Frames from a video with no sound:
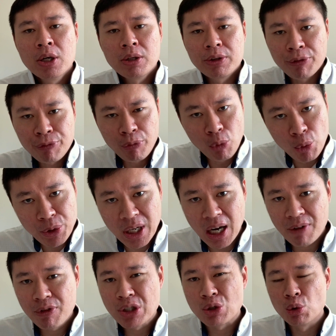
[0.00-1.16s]
the full
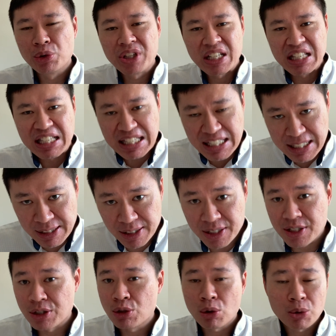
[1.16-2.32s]
recovery is going to take
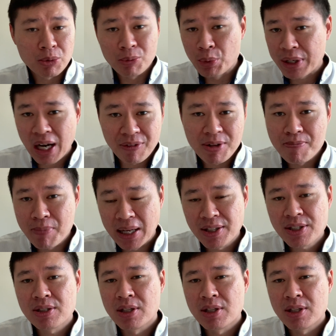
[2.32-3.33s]
years. It's not going to recover in months.